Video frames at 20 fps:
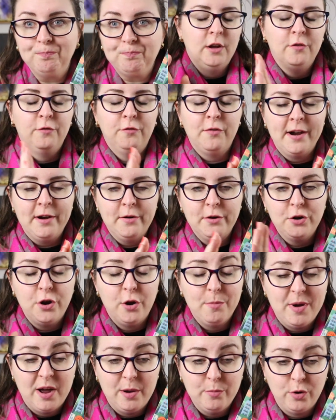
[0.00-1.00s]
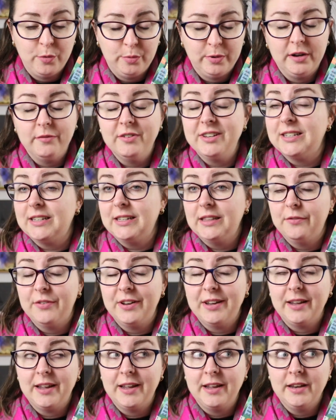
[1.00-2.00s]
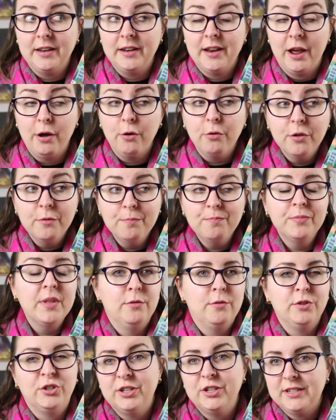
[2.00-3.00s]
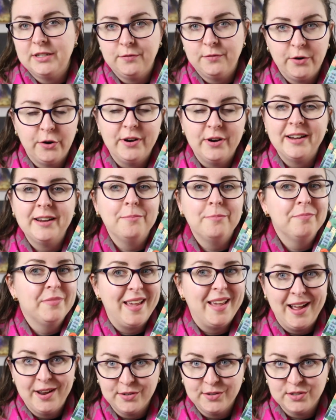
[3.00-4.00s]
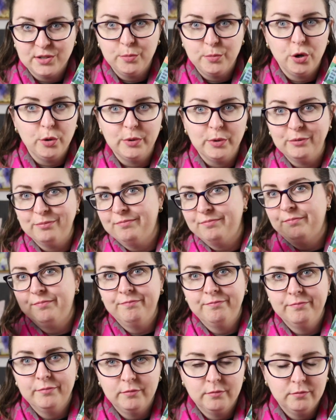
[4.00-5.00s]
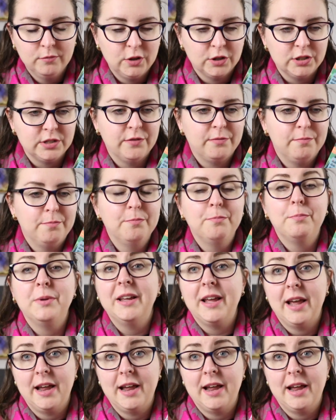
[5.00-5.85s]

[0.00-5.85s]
Freya and her mum were previously living in Eltham, which is very outer suburban. Lots of big